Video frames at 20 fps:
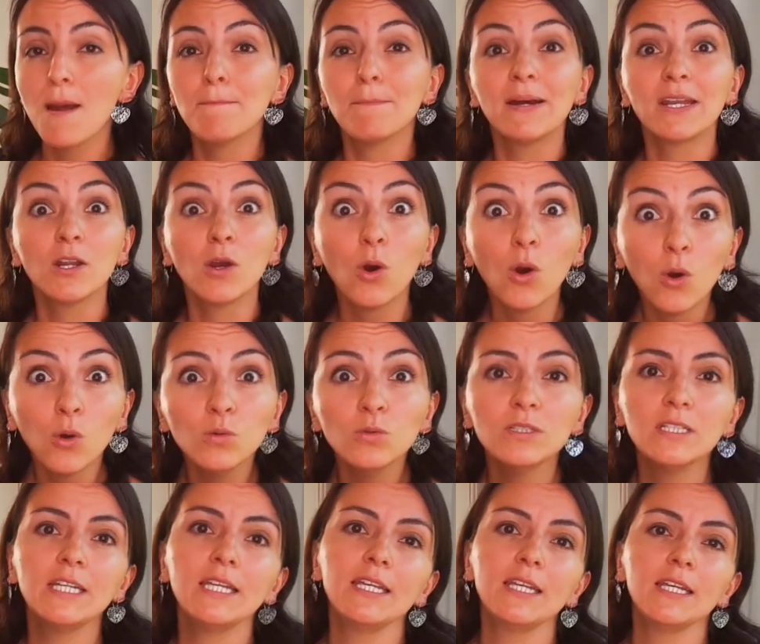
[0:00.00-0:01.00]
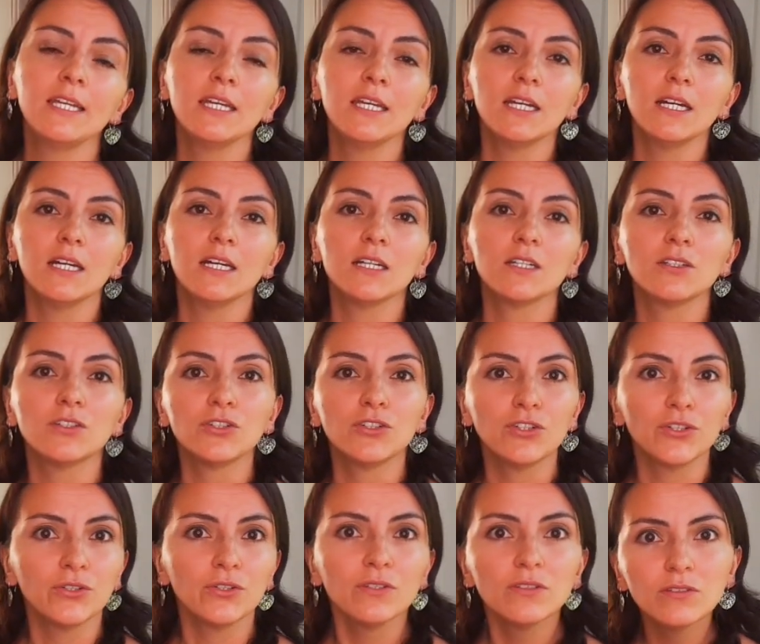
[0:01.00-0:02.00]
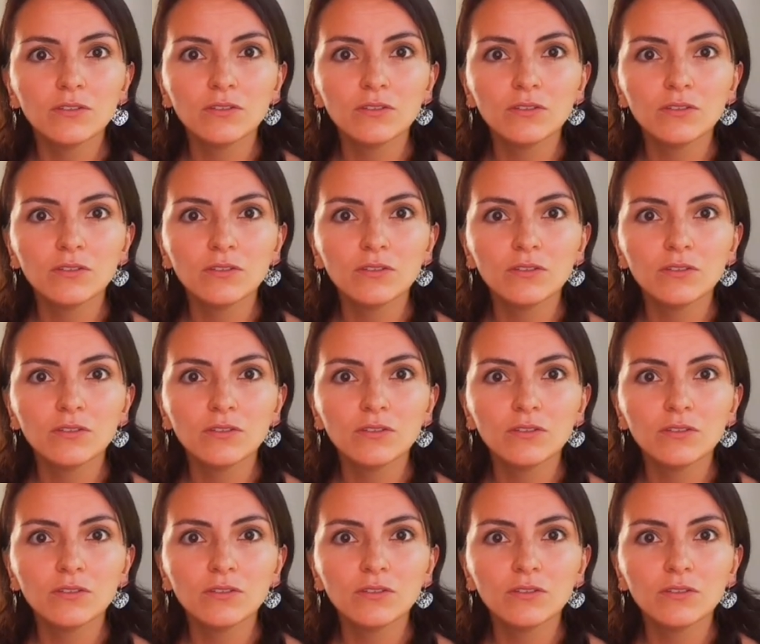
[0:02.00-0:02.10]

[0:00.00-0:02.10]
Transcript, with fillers: but only under